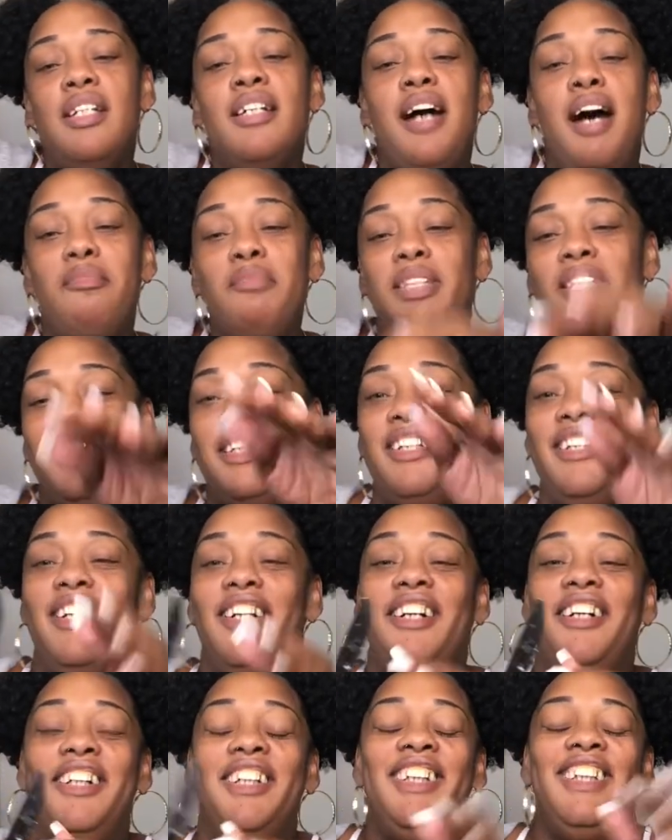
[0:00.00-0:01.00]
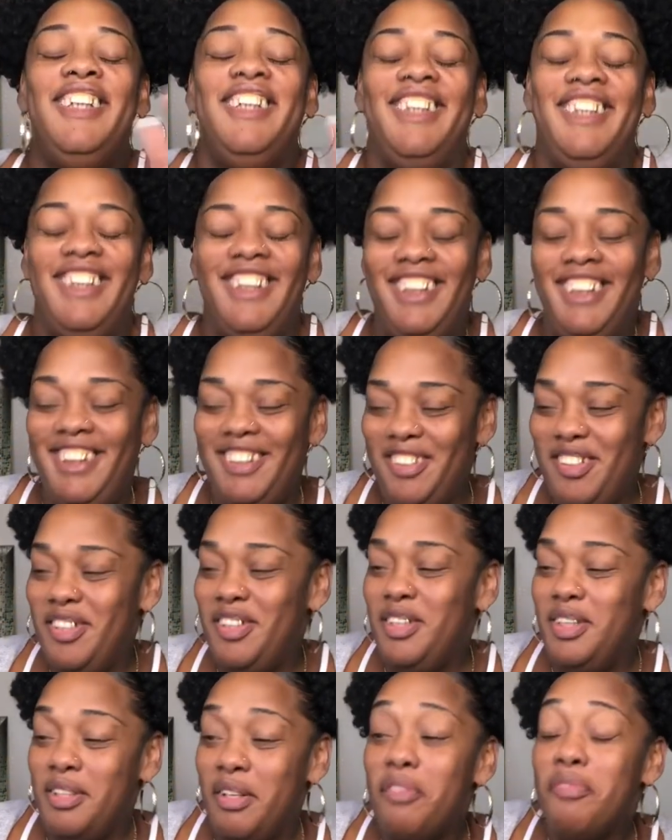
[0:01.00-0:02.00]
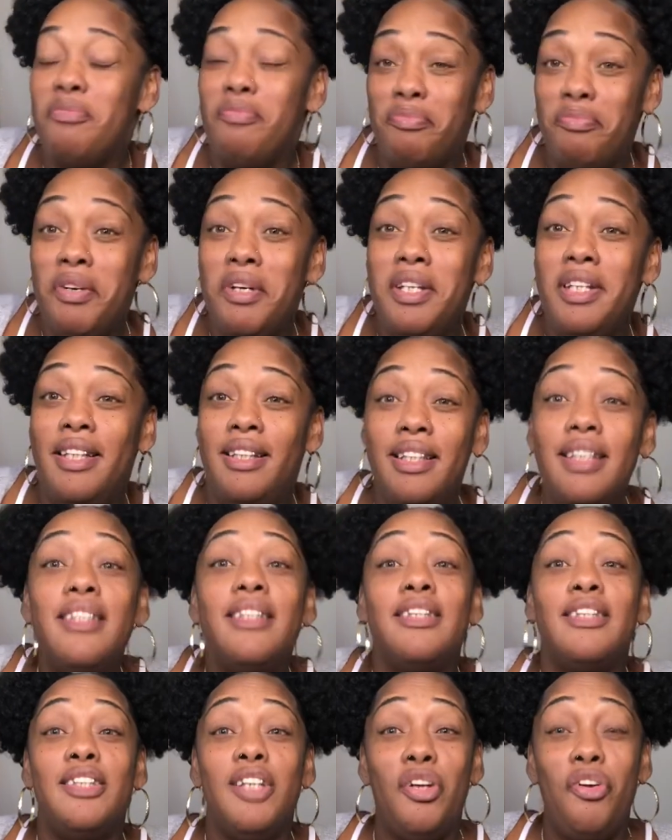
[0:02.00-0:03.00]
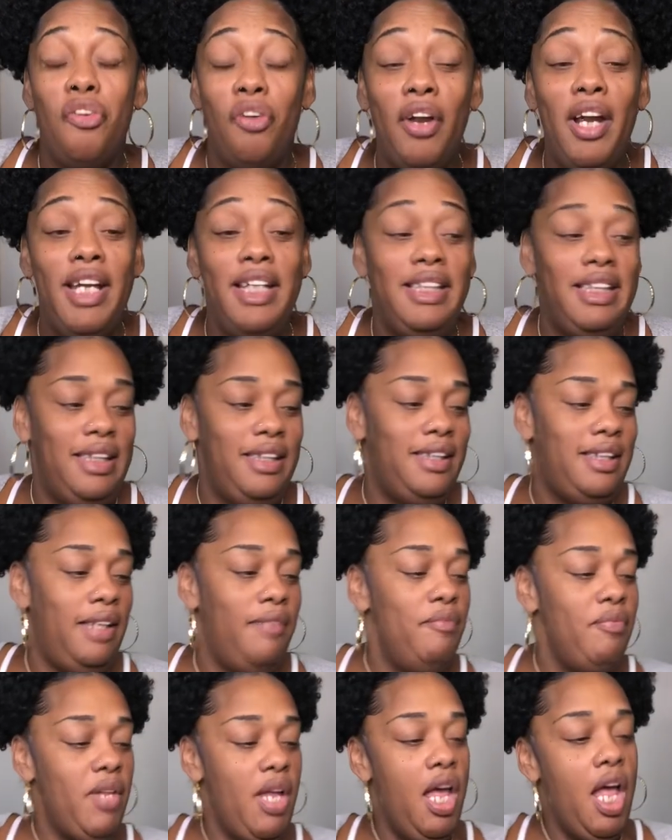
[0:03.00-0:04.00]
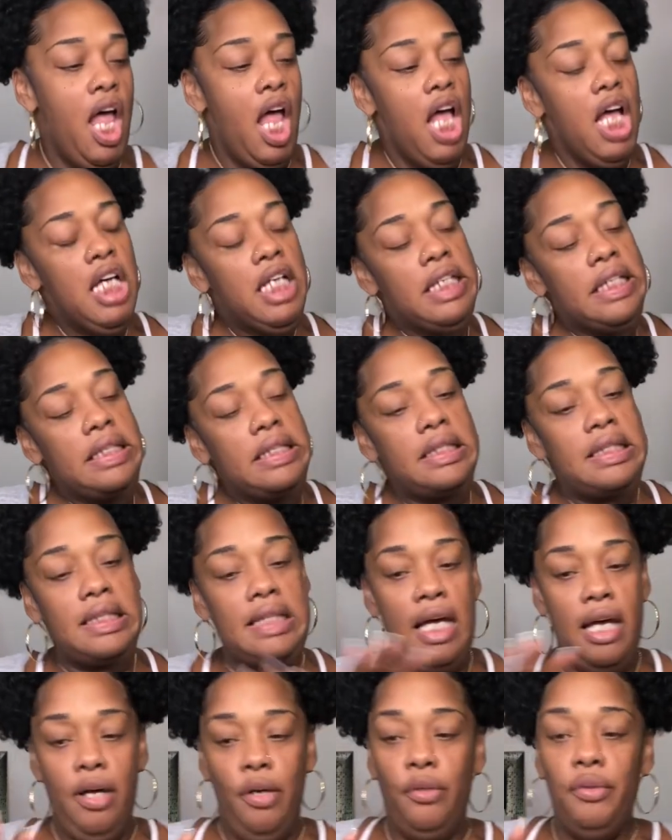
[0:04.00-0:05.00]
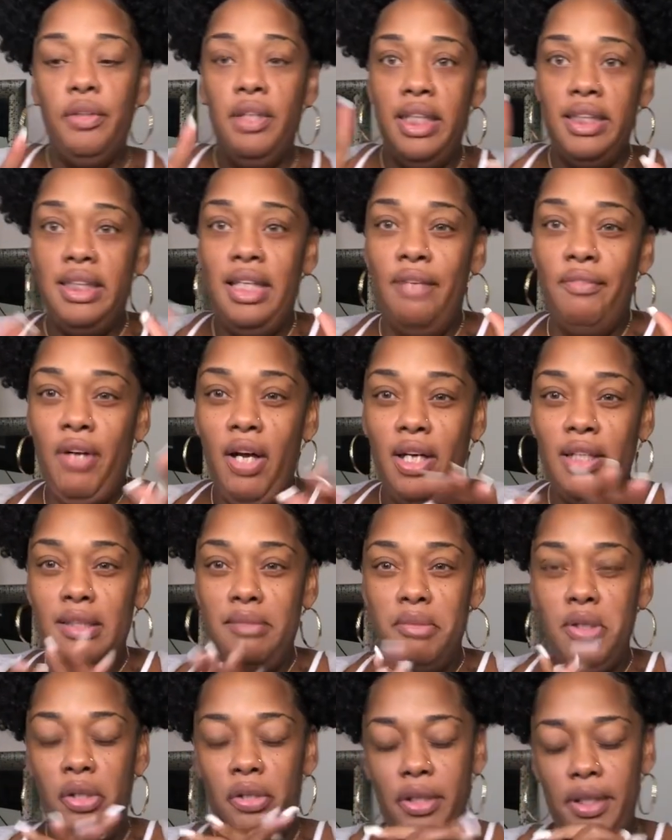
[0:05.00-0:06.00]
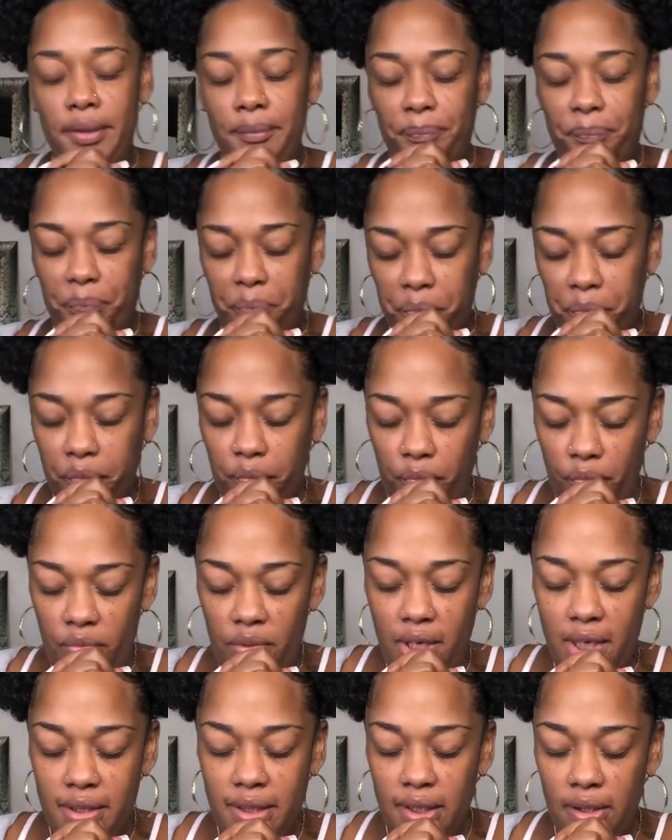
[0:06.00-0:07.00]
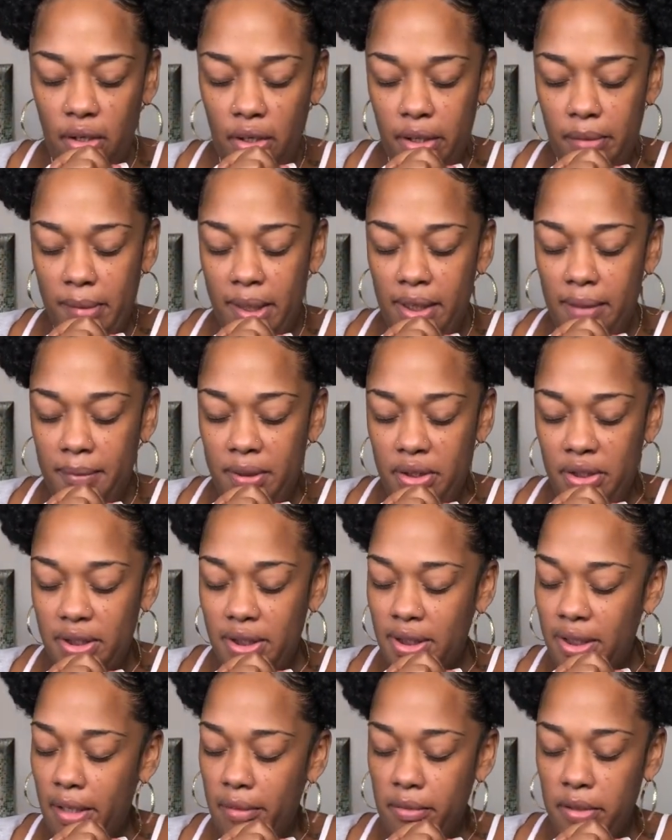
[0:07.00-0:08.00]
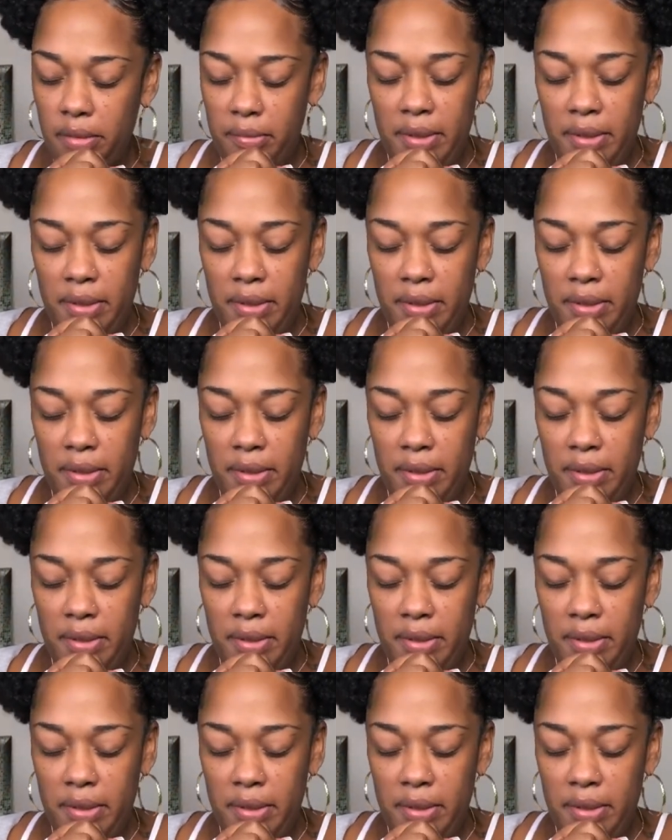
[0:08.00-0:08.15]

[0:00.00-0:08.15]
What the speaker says: I'm gonna tell y'all, this is the craziest thing. So, let's give God some glory. Dear Lord, in my name of Jesus, come with